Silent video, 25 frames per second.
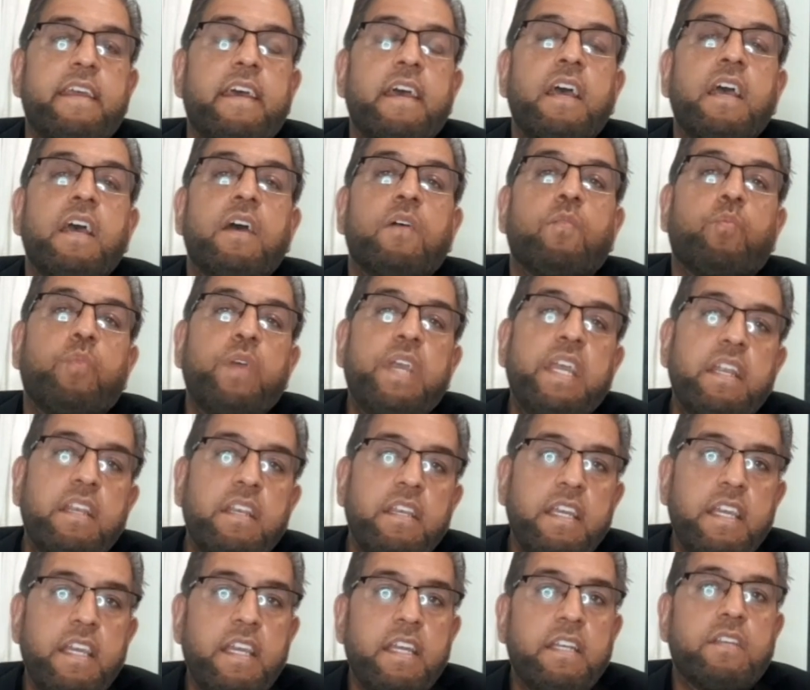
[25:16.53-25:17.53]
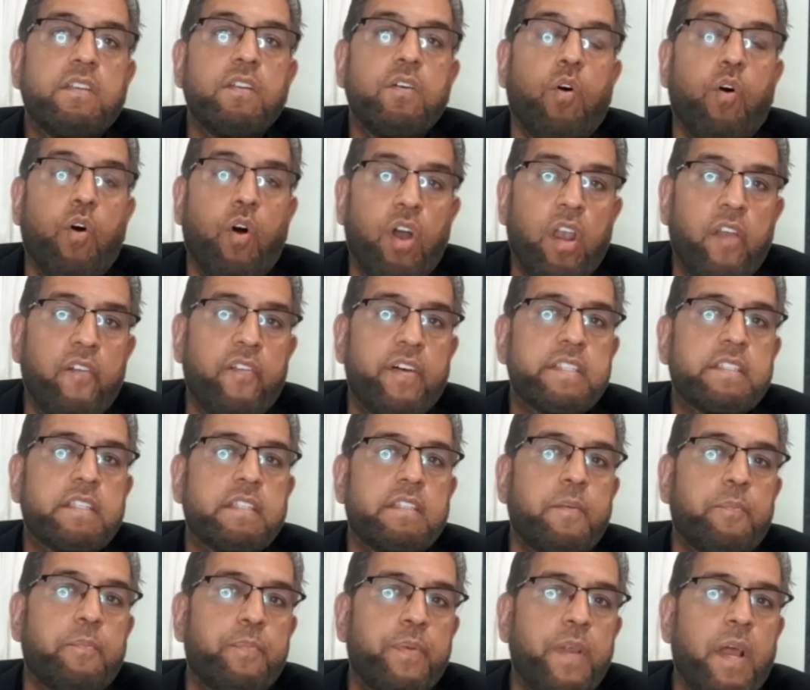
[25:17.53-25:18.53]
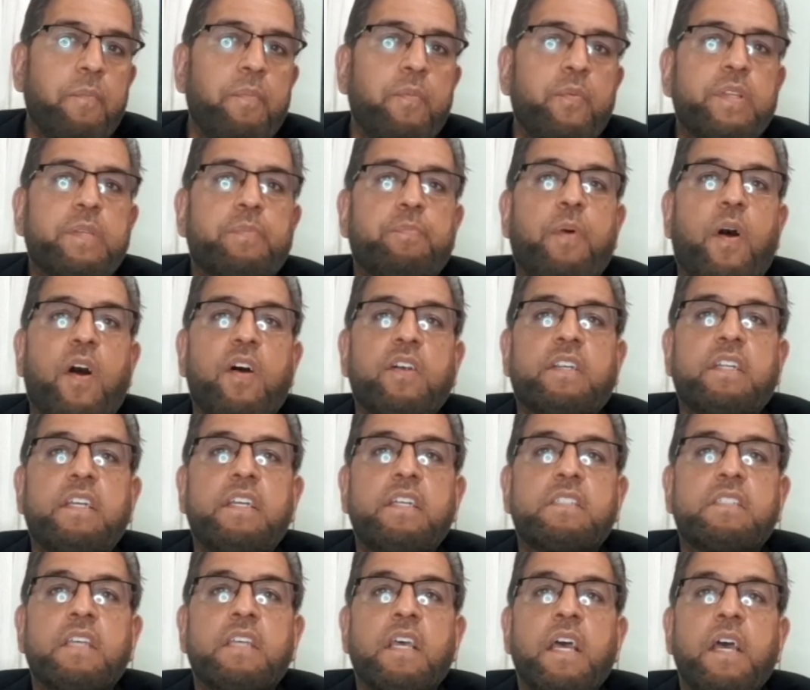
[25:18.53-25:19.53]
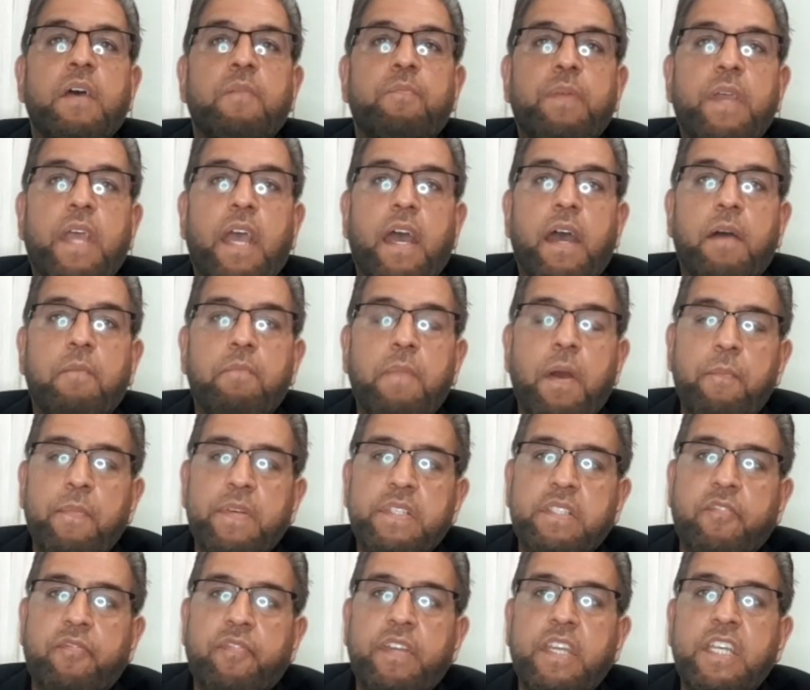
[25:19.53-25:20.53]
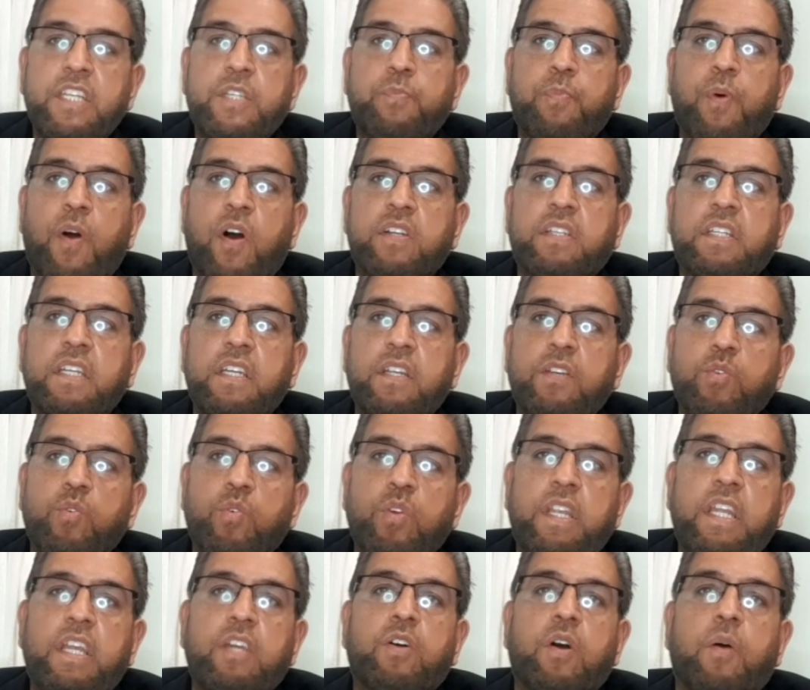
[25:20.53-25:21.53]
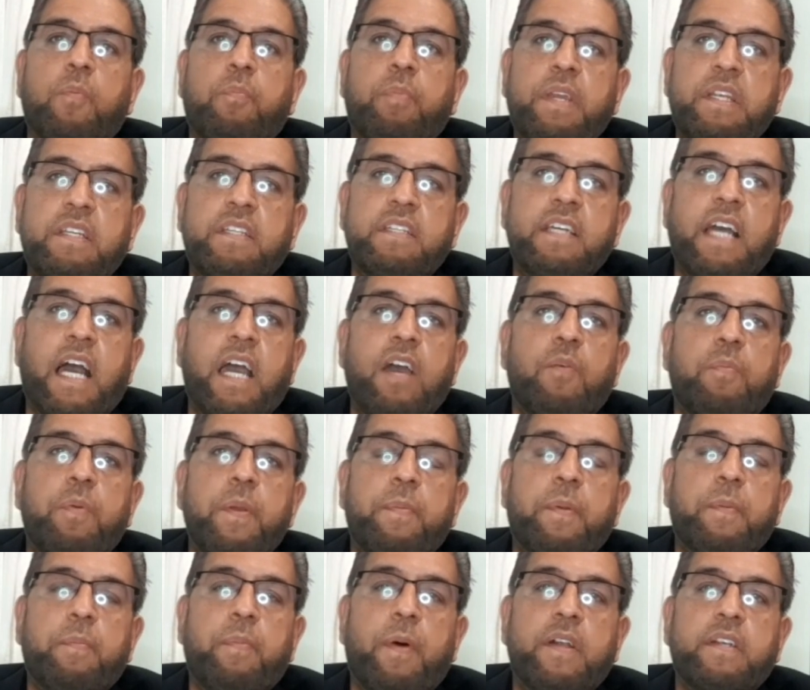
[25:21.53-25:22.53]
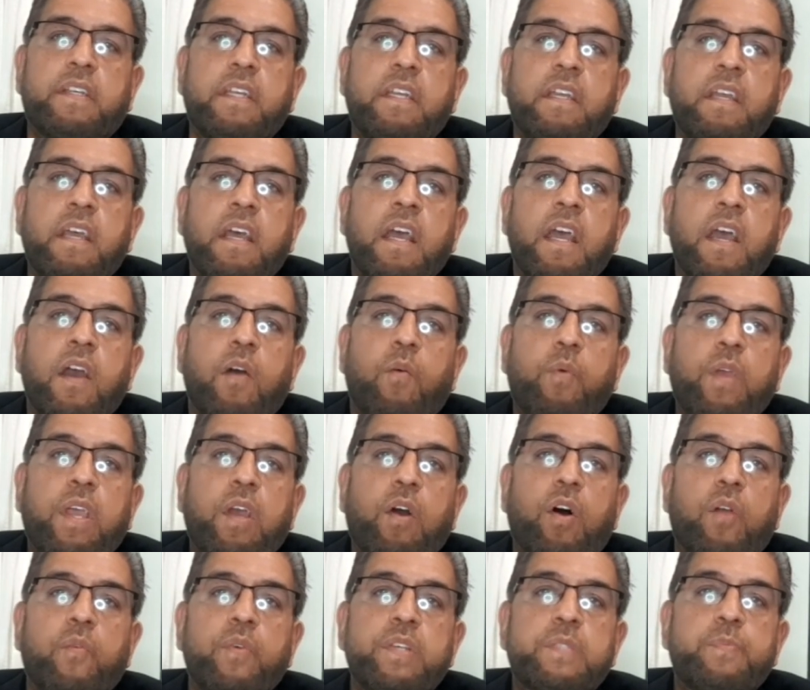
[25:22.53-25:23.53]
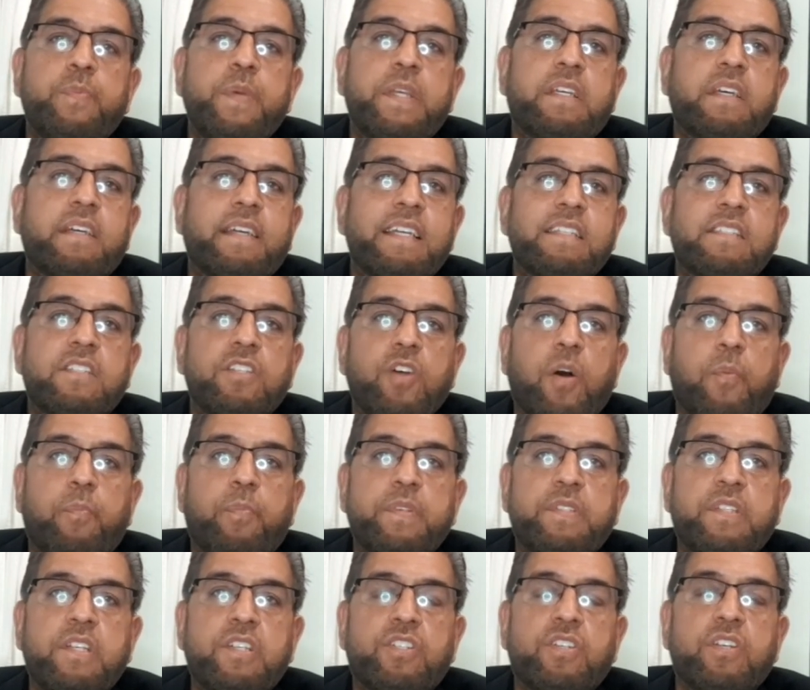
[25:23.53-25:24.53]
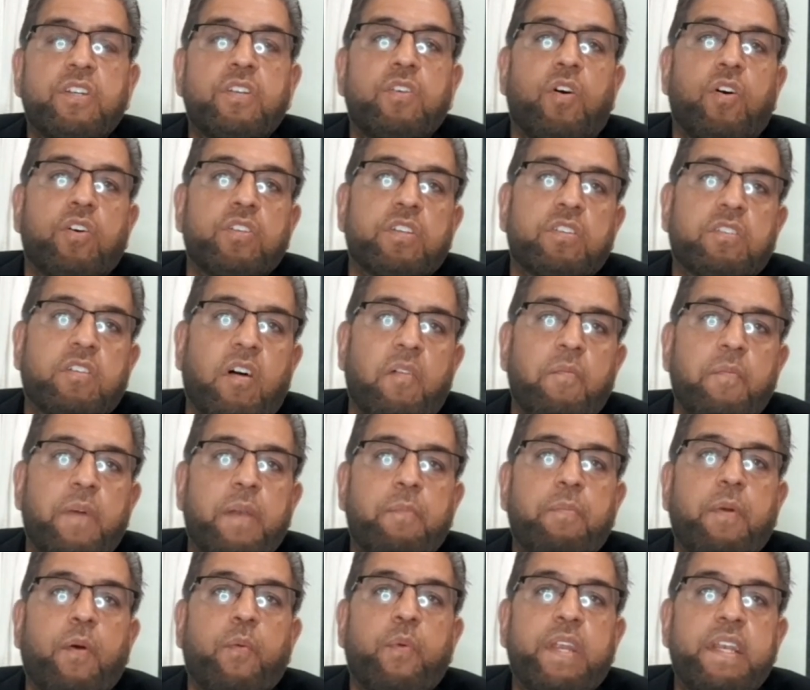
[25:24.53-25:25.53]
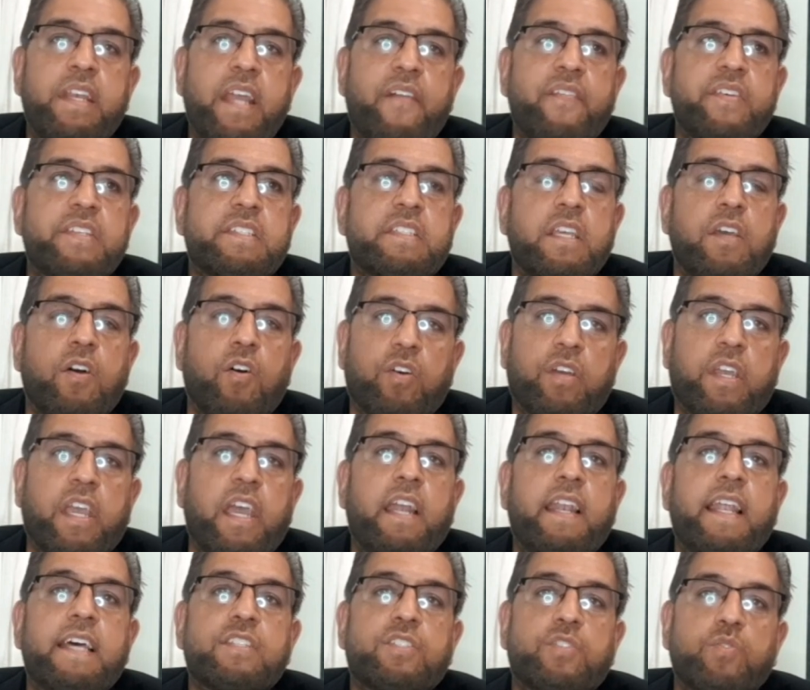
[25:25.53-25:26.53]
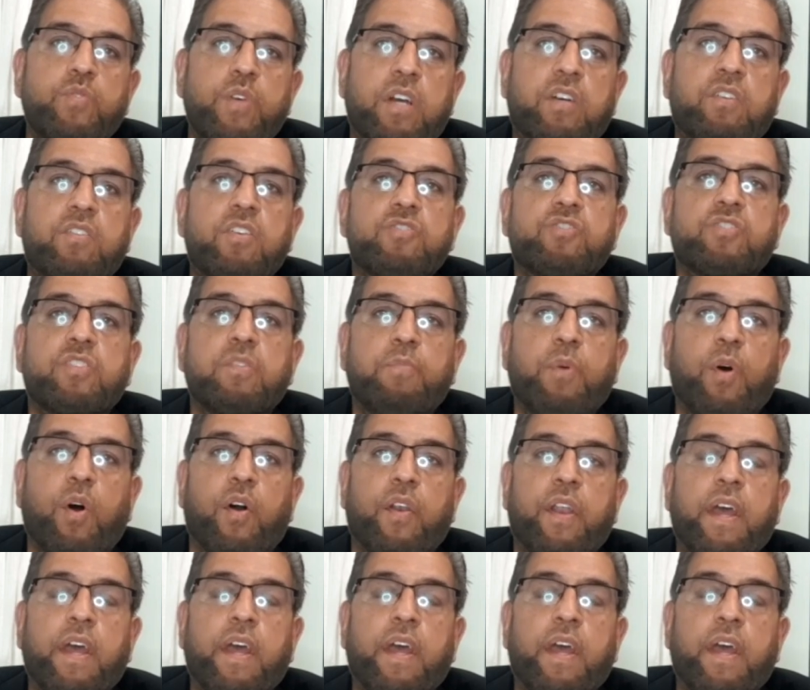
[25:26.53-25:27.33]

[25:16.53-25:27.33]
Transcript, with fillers: We need all of us. The problem with parties, uh, members of each party, Noon League or PTI or People Party, we always speak against the opposition or the government, but we never say, okay, let's do it across the board.